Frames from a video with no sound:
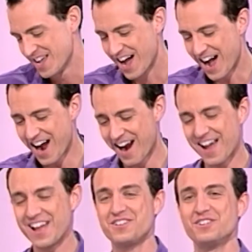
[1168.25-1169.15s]
All
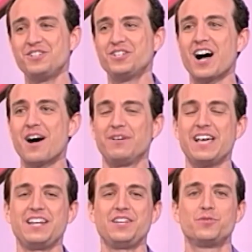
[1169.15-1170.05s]
right, good job,
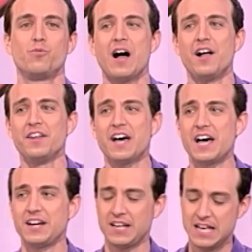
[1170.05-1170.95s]
ladies. Well
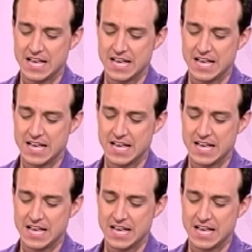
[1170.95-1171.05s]
done.